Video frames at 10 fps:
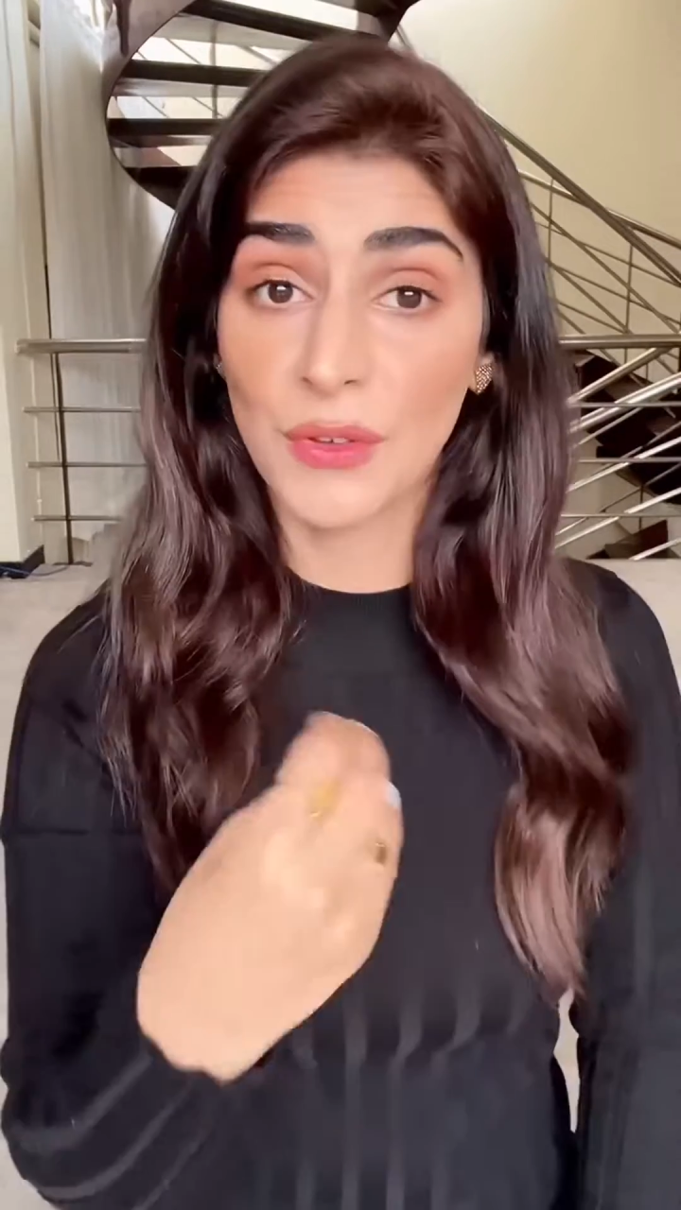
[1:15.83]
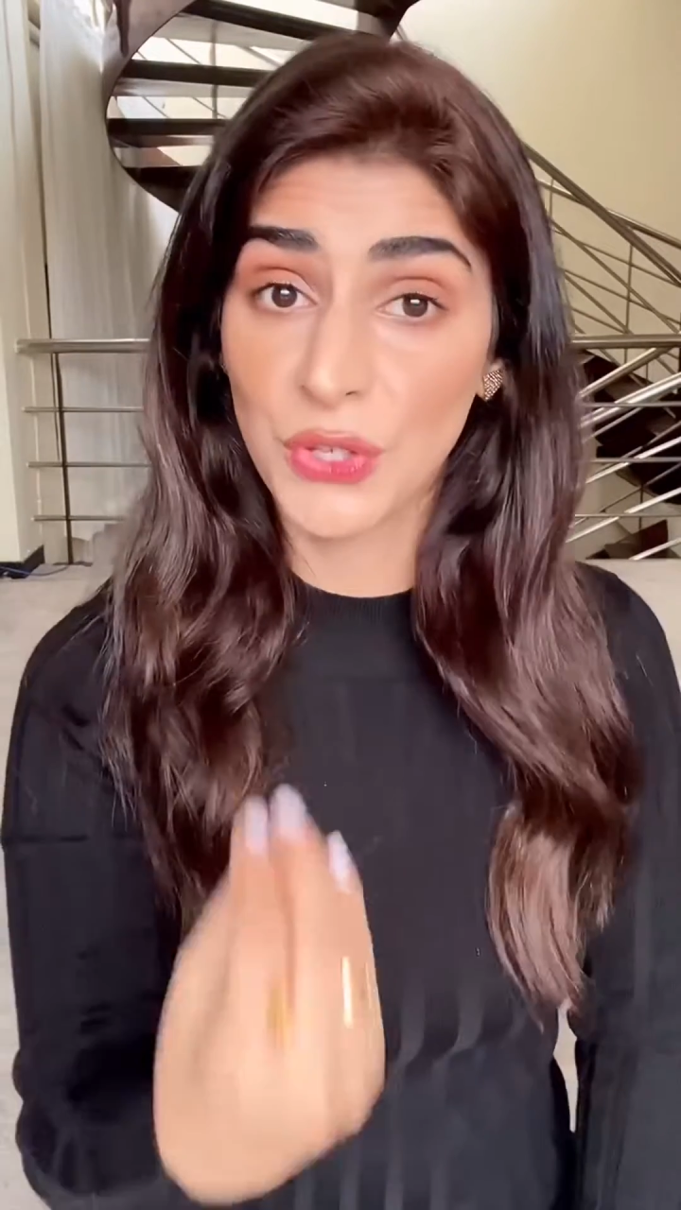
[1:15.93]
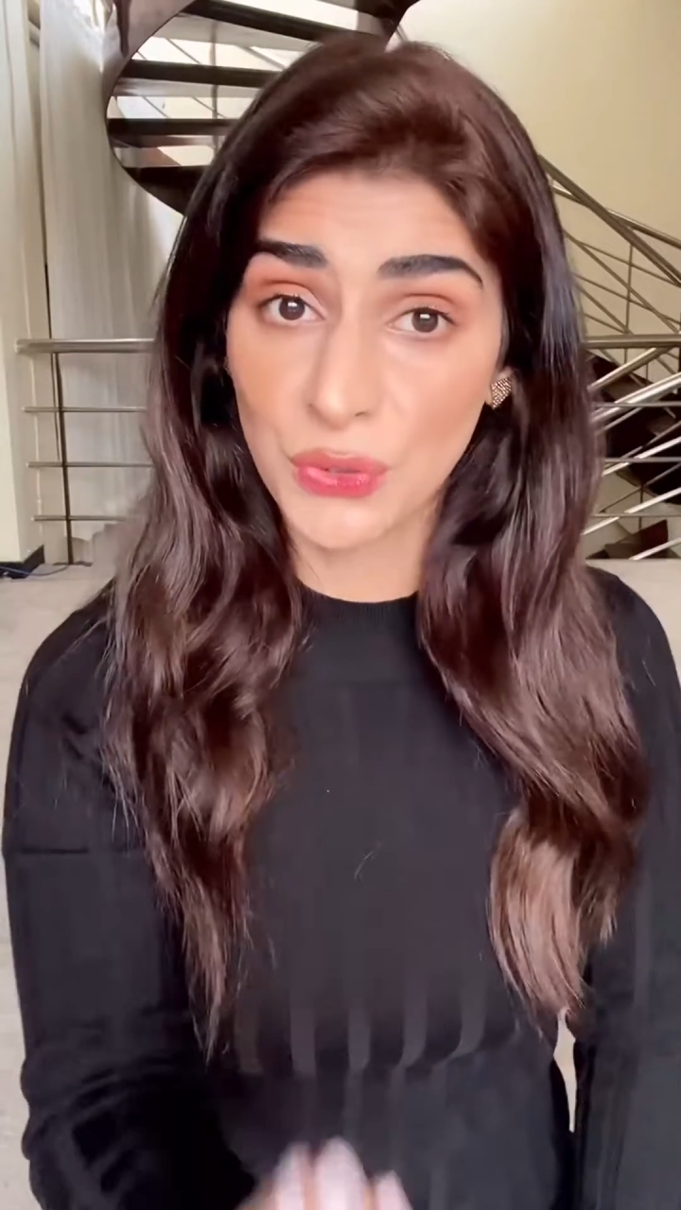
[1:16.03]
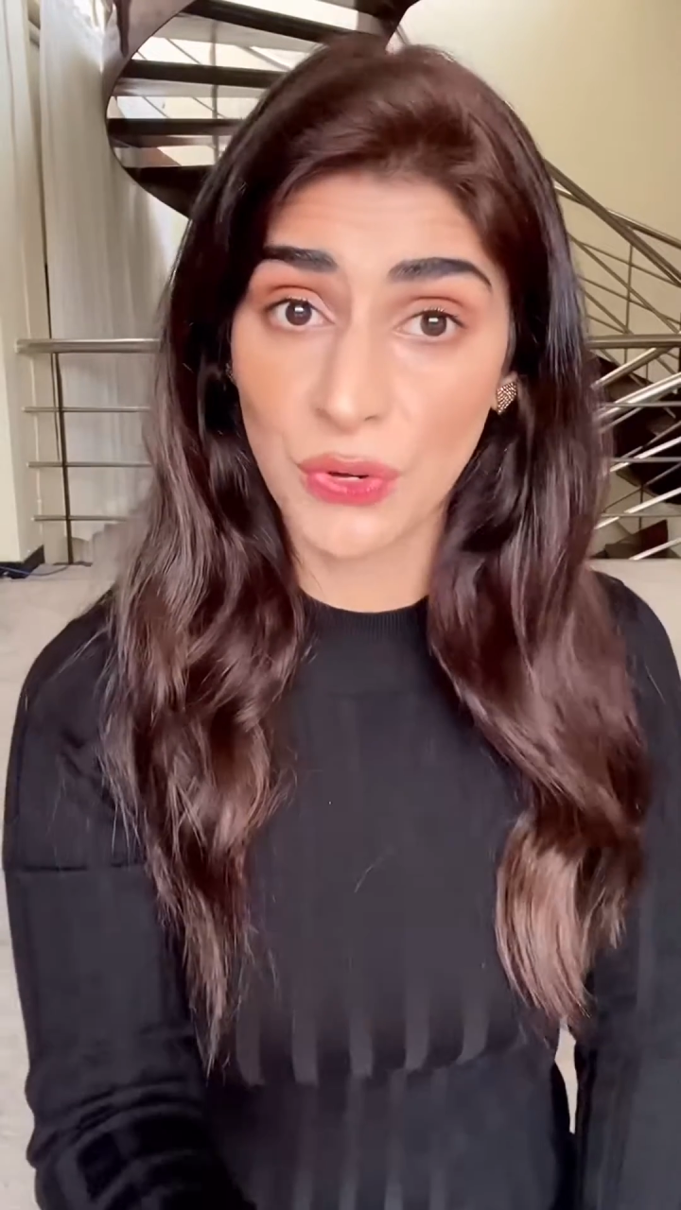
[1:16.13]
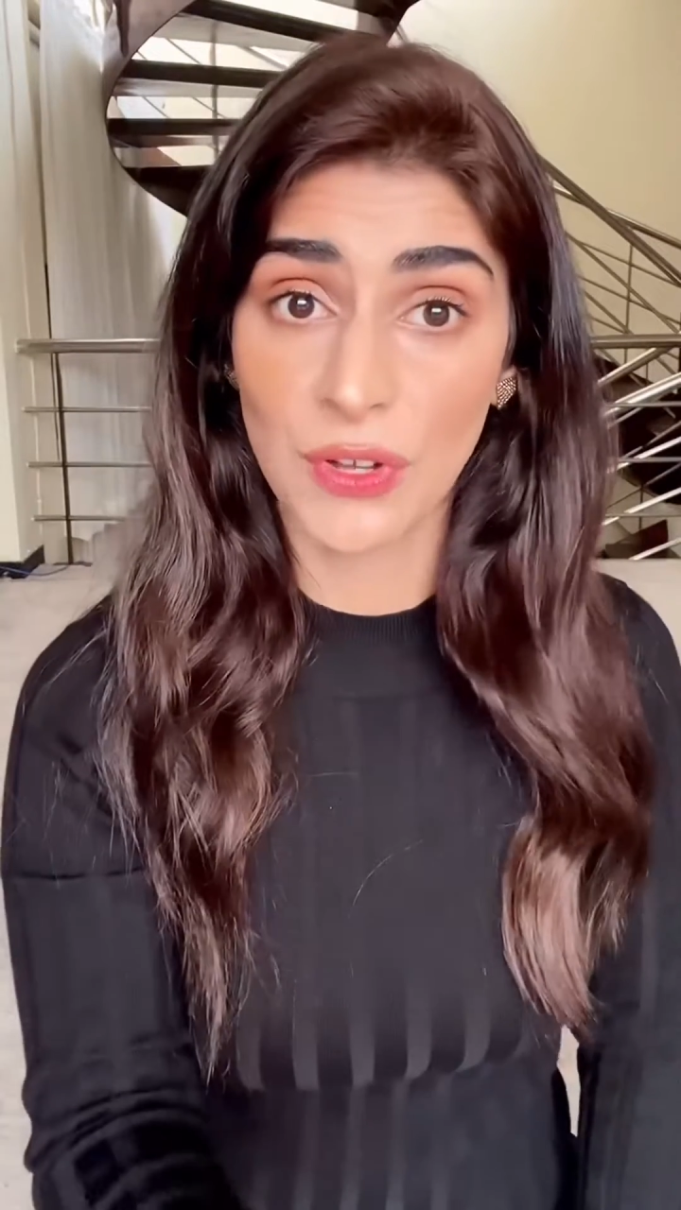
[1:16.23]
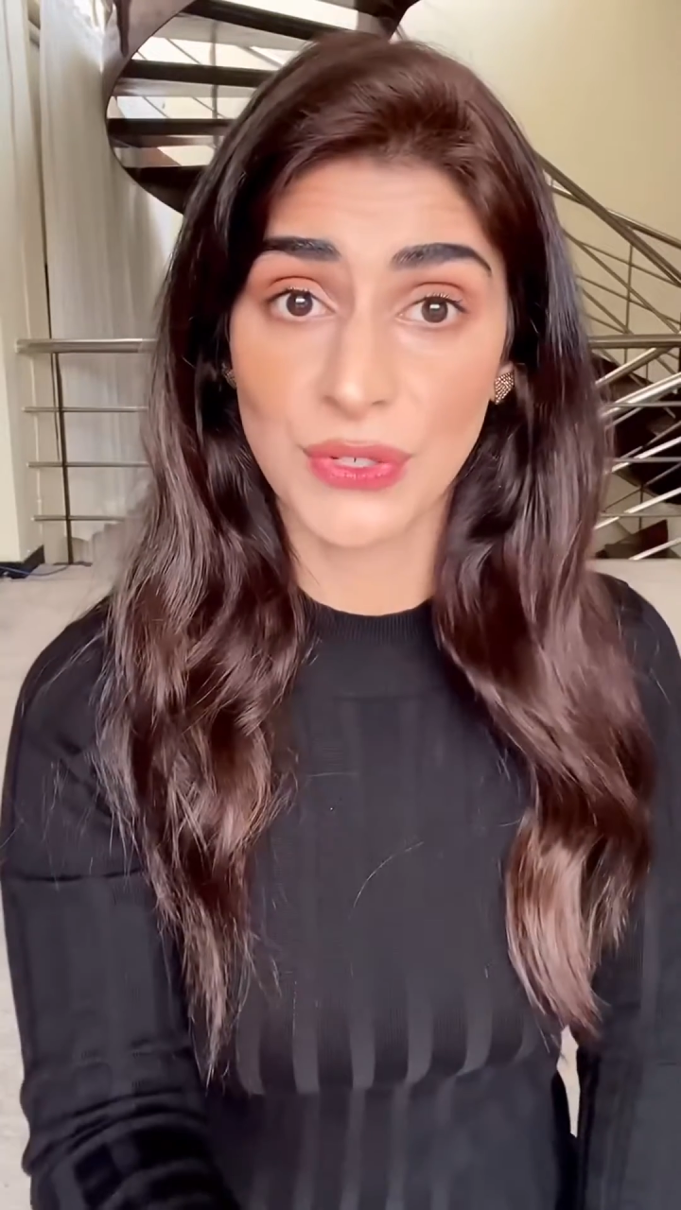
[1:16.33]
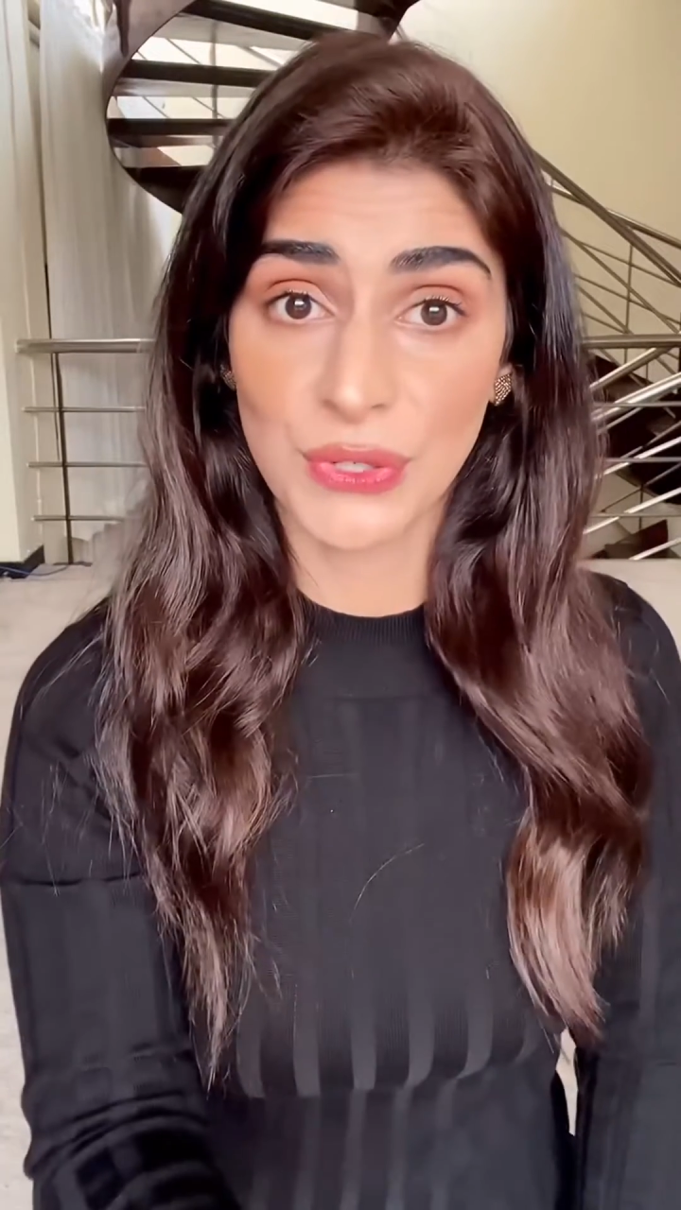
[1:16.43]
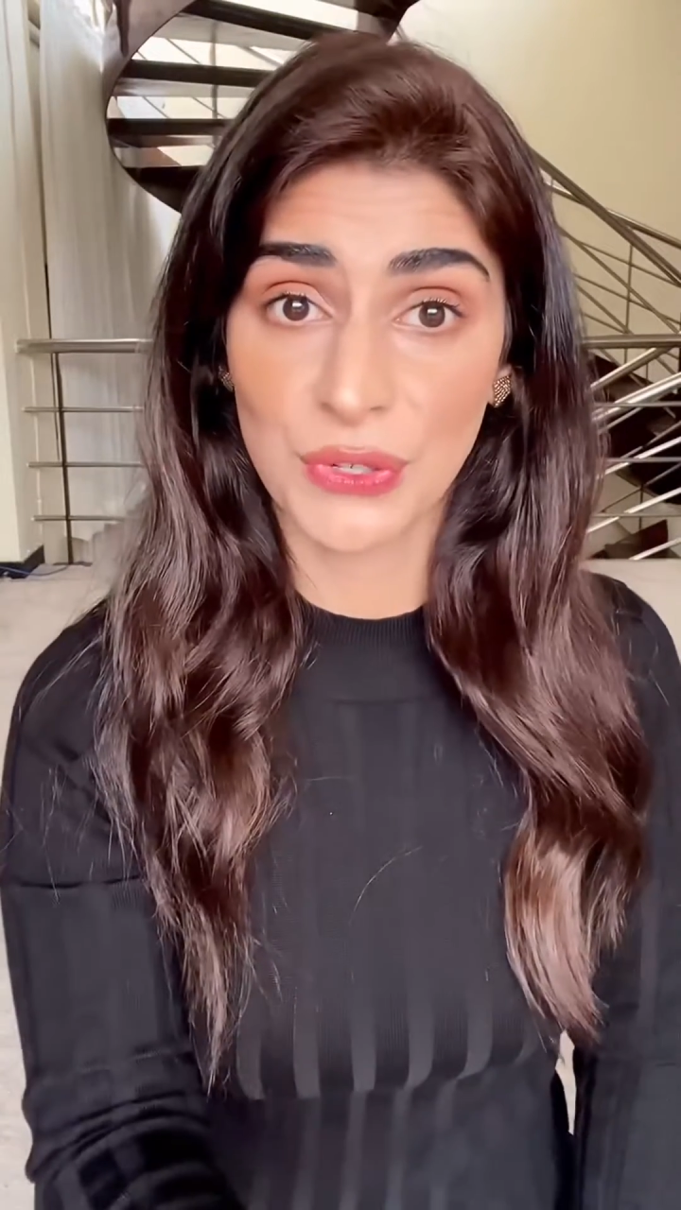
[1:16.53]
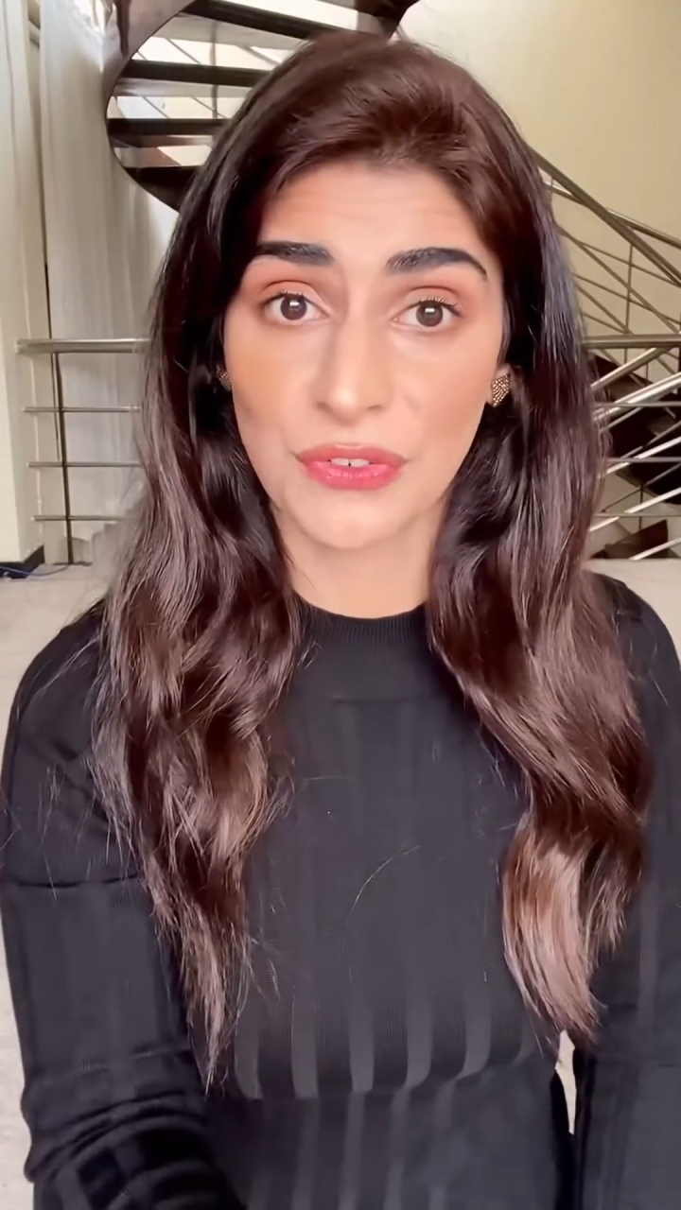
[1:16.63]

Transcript: you contour